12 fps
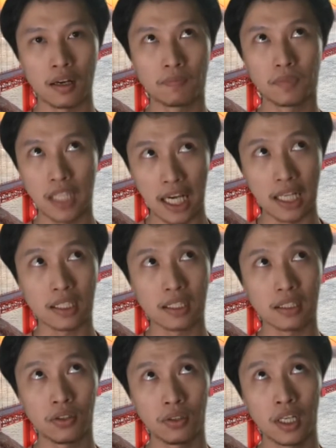Yes,
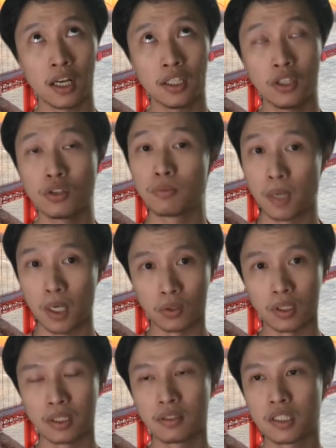you're gonna use both.
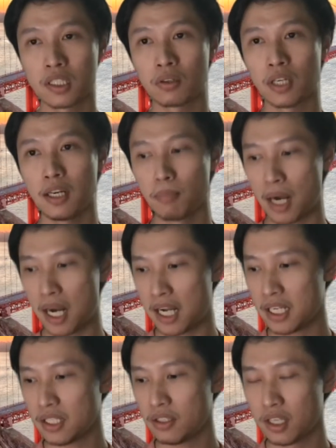So in Maya,
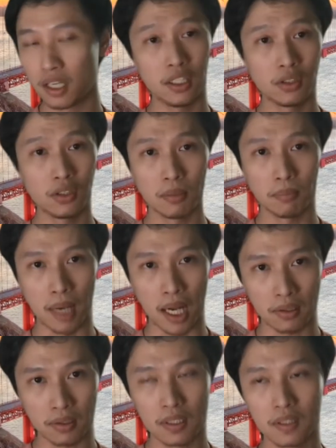you're gonna use a
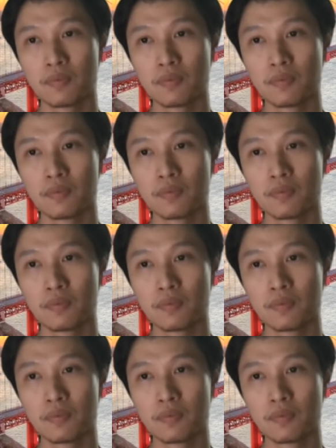mouse.